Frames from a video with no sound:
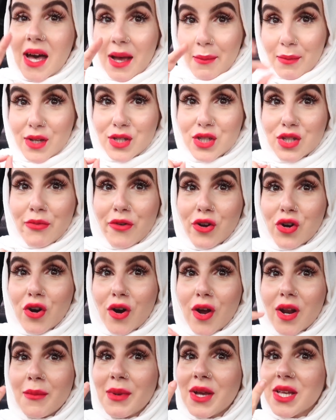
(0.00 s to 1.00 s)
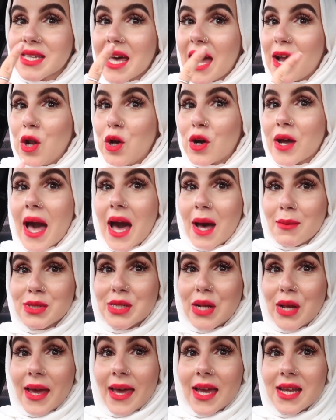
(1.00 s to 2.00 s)
I'm gonna stop recording because I look
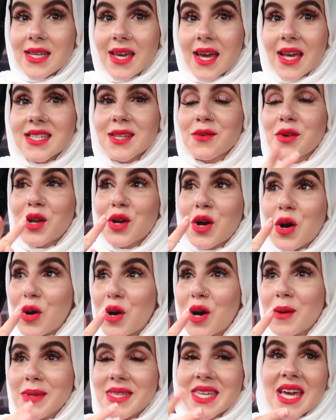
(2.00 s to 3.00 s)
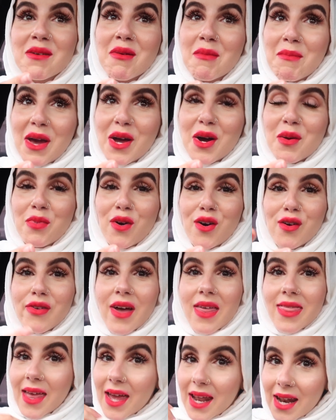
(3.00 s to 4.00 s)
absolutely hideous. I'm gonna go home and take my makeup off
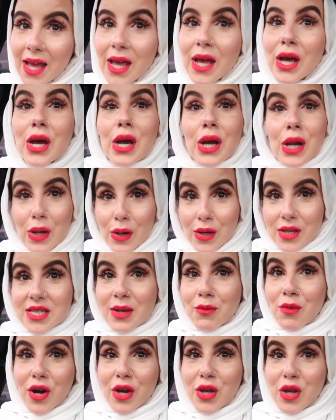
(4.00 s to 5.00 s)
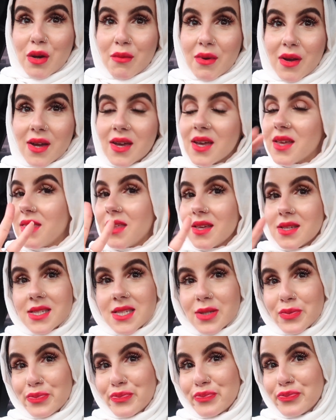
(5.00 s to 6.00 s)
and then look somewhat human because
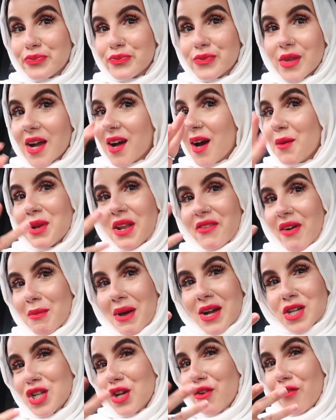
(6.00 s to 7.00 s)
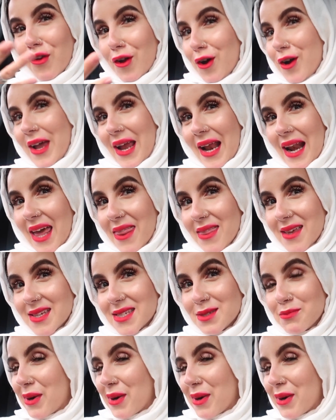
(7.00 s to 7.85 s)
this I can't believe I'm actually vlogging like this,